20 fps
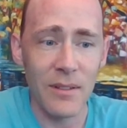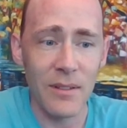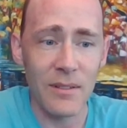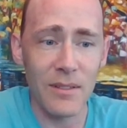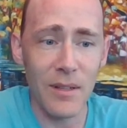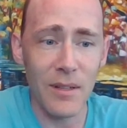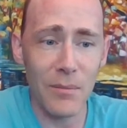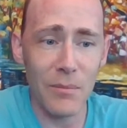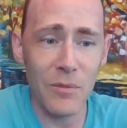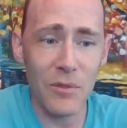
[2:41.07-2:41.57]

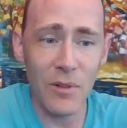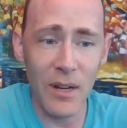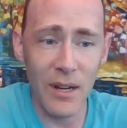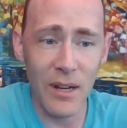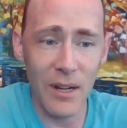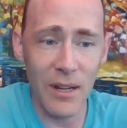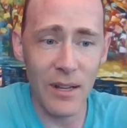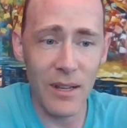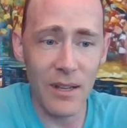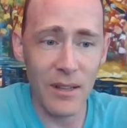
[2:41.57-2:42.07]
some
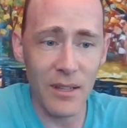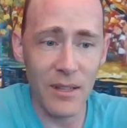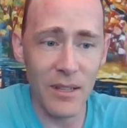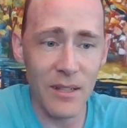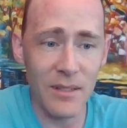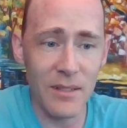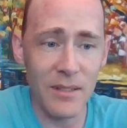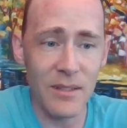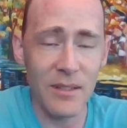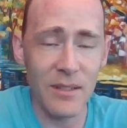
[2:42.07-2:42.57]
training at
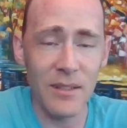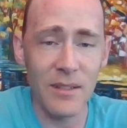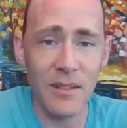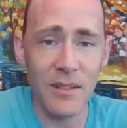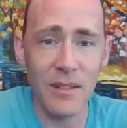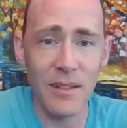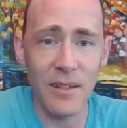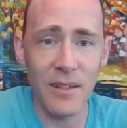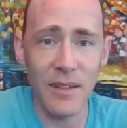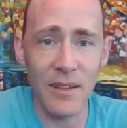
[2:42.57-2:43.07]
least
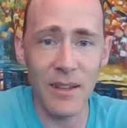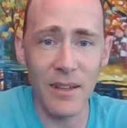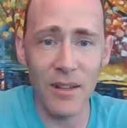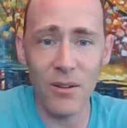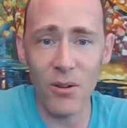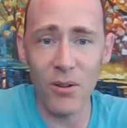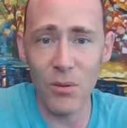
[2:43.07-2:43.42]
in